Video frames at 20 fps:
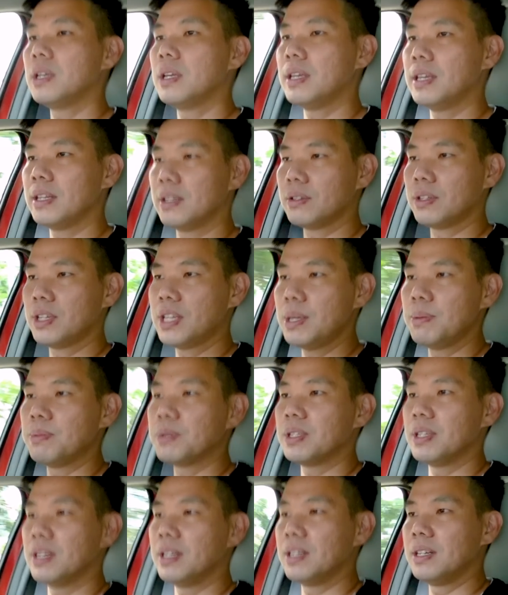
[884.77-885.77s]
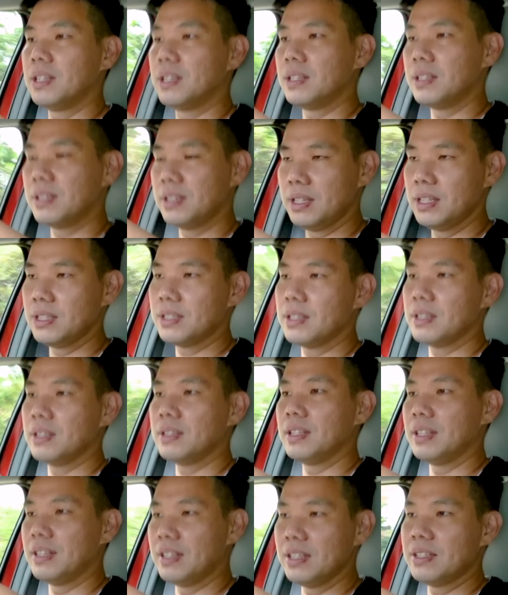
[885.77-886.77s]
It keeps
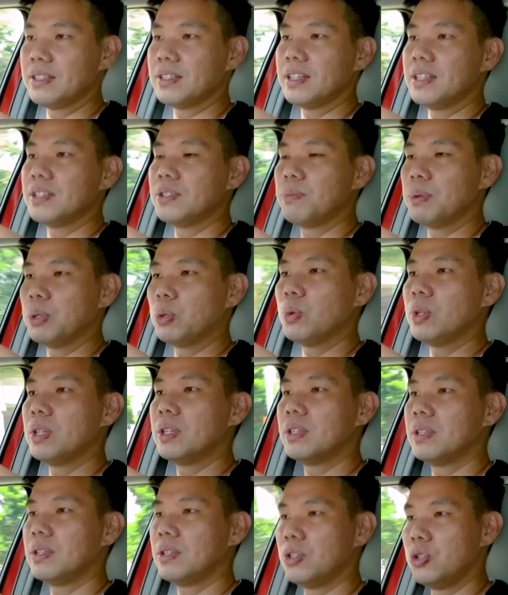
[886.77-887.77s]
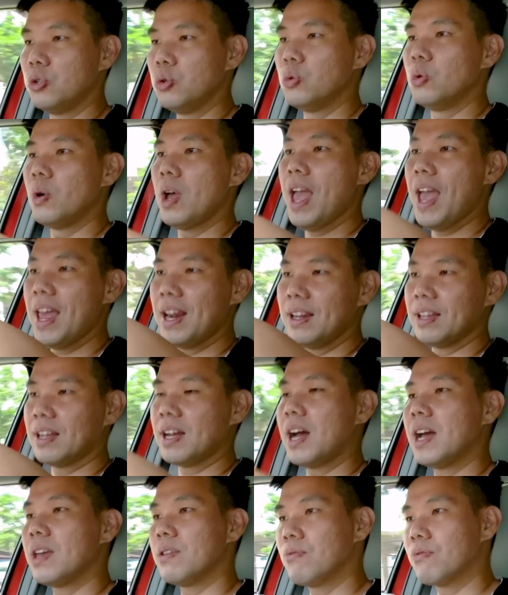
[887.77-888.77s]
the distance between you and the
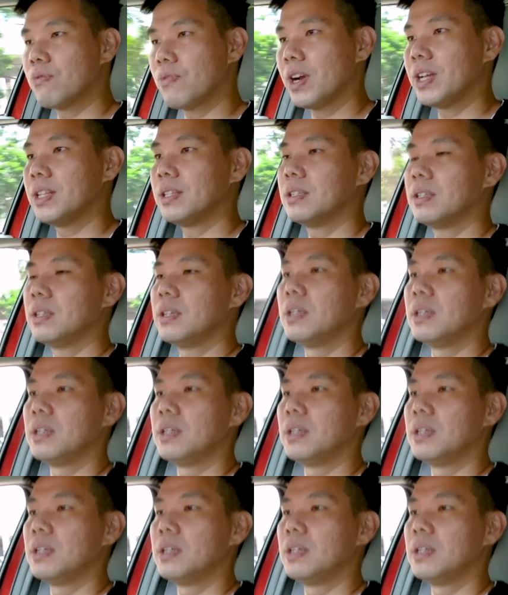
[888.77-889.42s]
car in front,